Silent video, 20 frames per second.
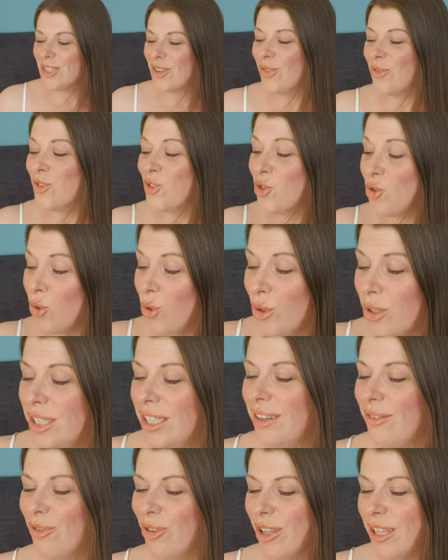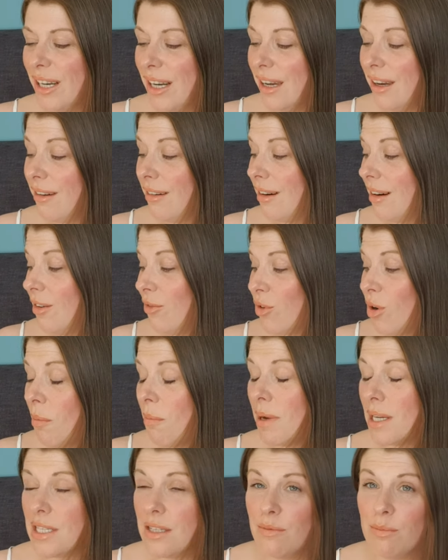so I've sorted everything out. I've got
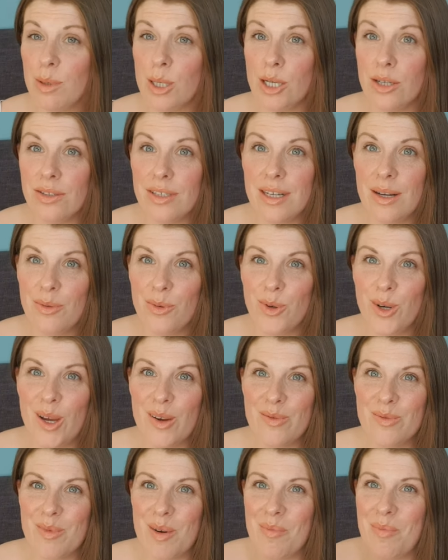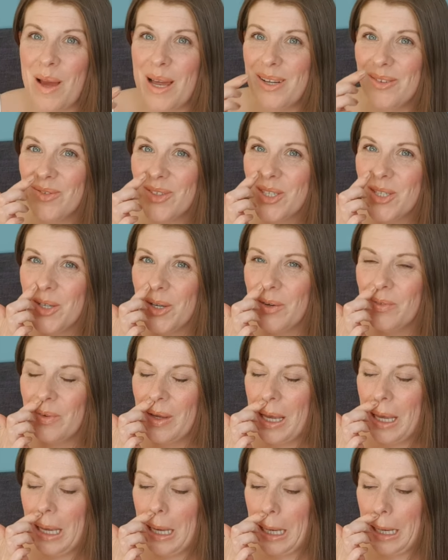massive piles now all over my bed of stuff,
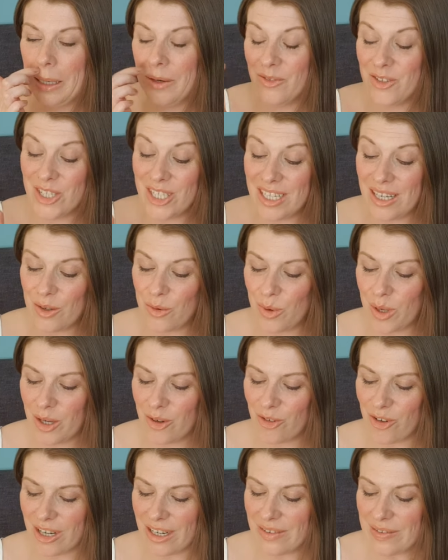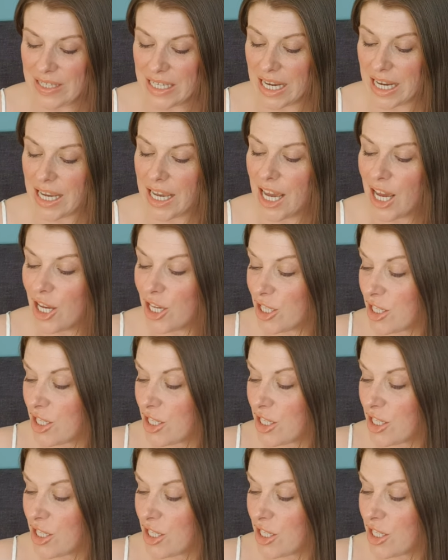and I've just had a quick drink of tea.